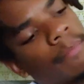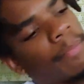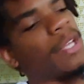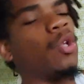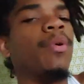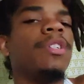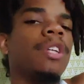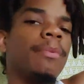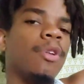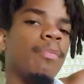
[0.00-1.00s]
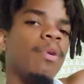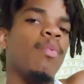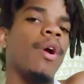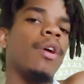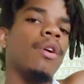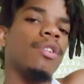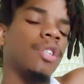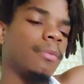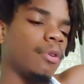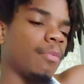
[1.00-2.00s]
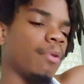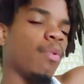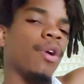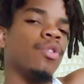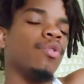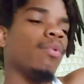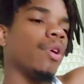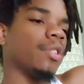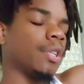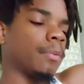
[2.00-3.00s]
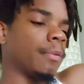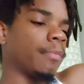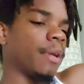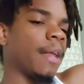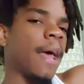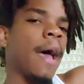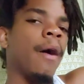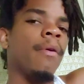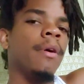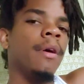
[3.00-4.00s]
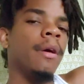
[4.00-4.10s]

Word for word: be doing something or be working on something or be working towards something. But now,